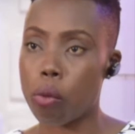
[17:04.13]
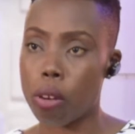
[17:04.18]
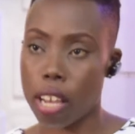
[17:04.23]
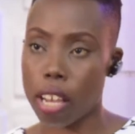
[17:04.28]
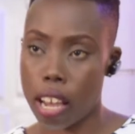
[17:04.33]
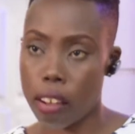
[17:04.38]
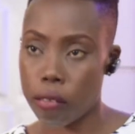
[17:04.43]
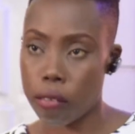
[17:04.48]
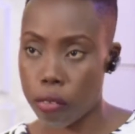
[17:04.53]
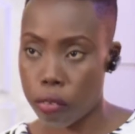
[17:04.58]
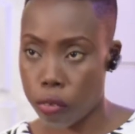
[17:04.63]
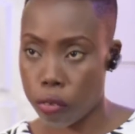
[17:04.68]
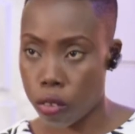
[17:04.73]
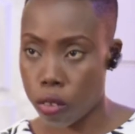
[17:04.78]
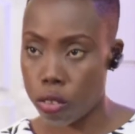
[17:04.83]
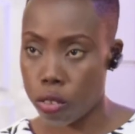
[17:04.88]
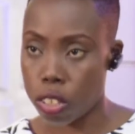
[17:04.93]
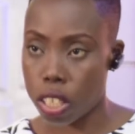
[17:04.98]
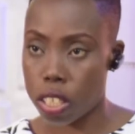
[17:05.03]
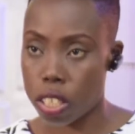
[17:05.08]
we have the
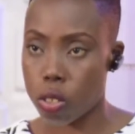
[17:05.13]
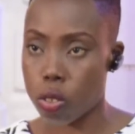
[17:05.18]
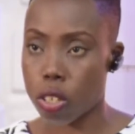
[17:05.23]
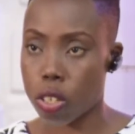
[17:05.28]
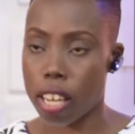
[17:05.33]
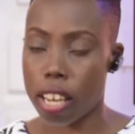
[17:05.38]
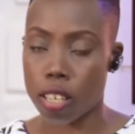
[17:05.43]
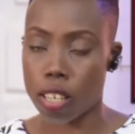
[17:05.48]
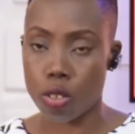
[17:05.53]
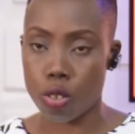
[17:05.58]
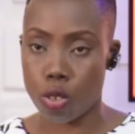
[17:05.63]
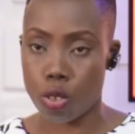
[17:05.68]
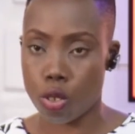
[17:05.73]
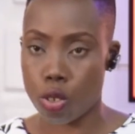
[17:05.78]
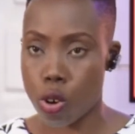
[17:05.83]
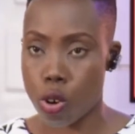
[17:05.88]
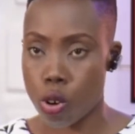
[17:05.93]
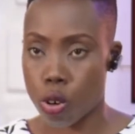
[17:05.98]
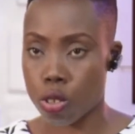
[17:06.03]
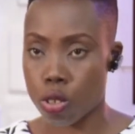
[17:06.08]
funding to get you
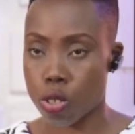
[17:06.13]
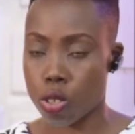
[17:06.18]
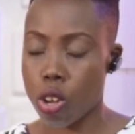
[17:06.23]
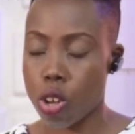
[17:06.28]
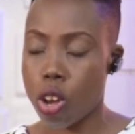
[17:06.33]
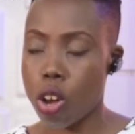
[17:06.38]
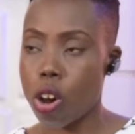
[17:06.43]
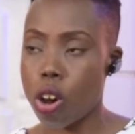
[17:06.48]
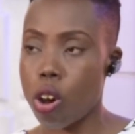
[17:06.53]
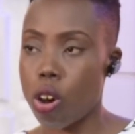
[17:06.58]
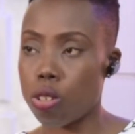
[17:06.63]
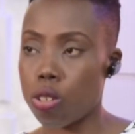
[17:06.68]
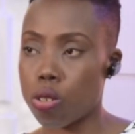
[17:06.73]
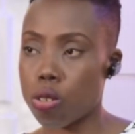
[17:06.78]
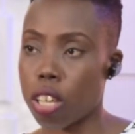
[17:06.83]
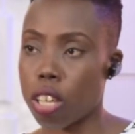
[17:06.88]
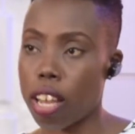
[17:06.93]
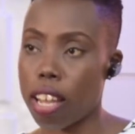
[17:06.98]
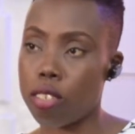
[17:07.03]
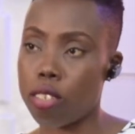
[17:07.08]
drugs or to
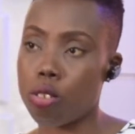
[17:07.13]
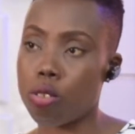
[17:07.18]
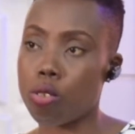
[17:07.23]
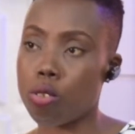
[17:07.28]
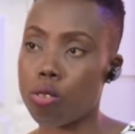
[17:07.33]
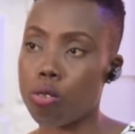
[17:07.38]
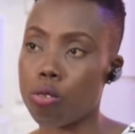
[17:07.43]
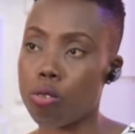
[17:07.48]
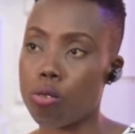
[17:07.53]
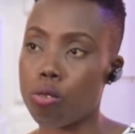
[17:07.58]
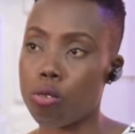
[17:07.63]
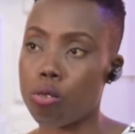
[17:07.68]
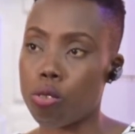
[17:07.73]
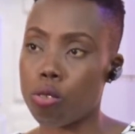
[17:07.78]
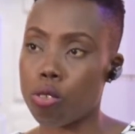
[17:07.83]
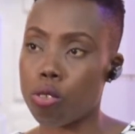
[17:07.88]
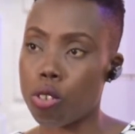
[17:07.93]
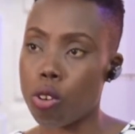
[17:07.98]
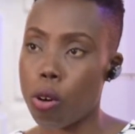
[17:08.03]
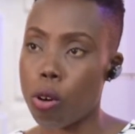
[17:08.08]
get you
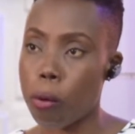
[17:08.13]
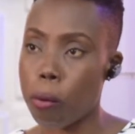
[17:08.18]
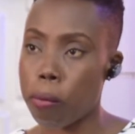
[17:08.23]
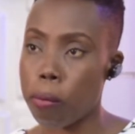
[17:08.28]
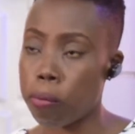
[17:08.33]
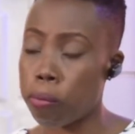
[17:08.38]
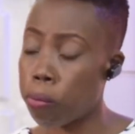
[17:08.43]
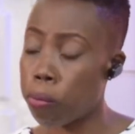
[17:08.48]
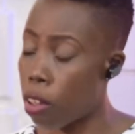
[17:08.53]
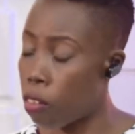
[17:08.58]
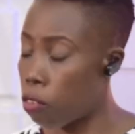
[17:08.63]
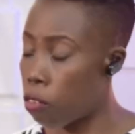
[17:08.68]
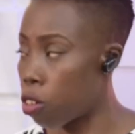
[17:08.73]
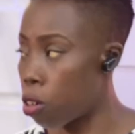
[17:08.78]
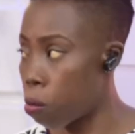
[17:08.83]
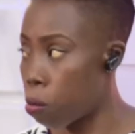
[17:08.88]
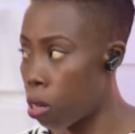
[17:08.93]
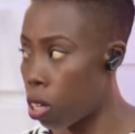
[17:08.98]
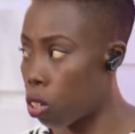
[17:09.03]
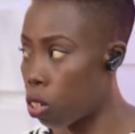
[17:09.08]
pay for
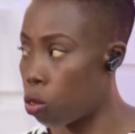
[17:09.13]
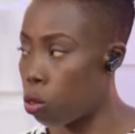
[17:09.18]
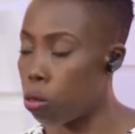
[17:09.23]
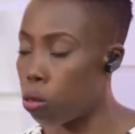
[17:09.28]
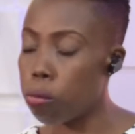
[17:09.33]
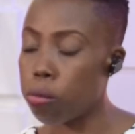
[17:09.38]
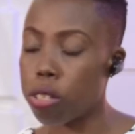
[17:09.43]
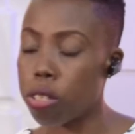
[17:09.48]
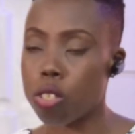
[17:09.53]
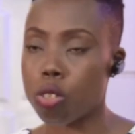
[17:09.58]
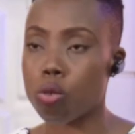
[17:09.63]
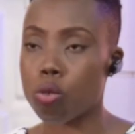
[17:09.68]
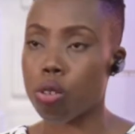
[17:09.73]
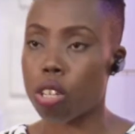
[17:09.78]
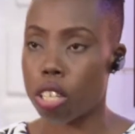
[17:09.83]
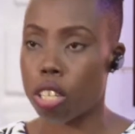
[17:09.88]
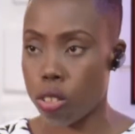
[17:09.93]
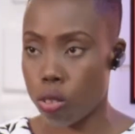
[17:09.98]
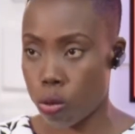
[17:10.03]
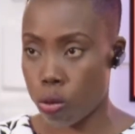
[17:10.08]
your medical bills, we
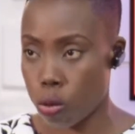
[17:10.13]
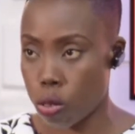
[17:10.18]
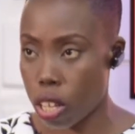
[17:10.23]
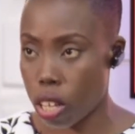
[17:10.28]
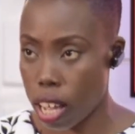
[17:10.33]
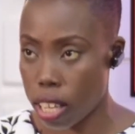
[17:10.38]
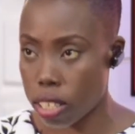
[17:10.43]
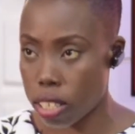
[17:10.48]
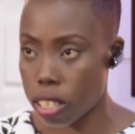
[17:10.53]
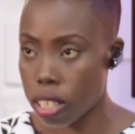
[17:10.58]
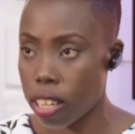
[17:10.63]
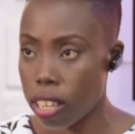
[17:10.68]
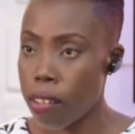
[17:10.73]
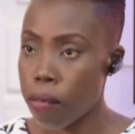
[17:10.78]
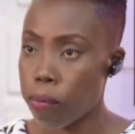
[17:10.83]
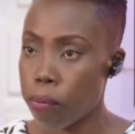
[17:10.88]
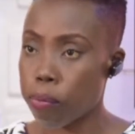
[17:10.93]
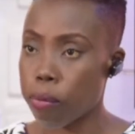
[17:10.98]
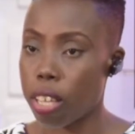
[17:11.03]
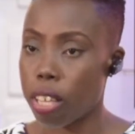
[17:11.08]
can do that
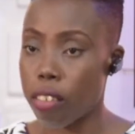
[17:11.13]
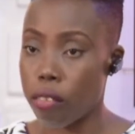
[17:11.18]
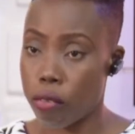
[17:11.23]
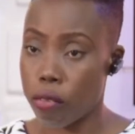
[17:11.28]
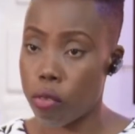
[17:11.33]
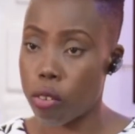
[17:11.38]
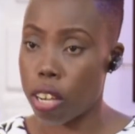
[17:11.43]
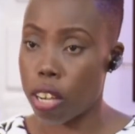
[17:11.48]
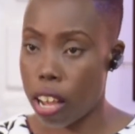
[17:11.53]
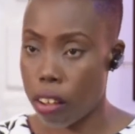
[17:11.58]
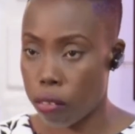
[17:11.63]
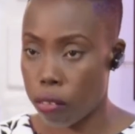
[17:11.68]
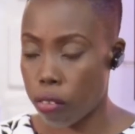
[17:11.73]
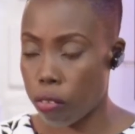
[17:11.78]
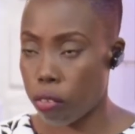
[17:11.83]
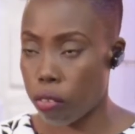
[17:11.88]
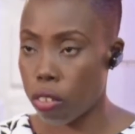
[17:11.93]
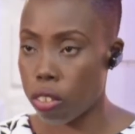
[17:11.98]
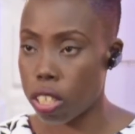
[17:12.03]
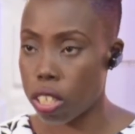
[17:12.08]
if we have the
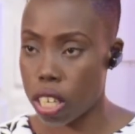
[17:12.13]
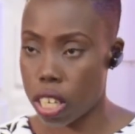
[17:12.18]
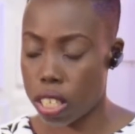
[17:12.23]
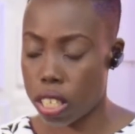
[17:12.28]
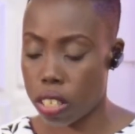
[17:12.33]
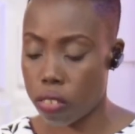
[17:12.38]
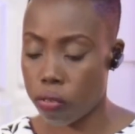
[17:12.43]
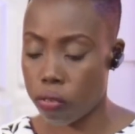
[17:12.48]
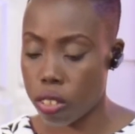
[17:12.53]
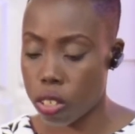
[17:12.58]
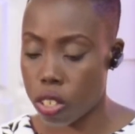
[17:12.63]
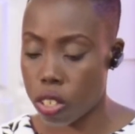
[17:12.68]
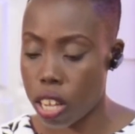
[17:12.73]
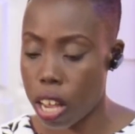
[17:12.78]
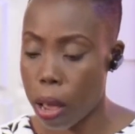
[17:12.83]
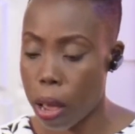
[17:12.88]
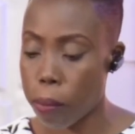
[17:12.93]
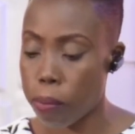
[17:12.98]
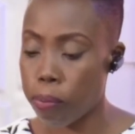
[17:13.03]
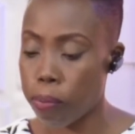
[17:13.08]
funding as of the time.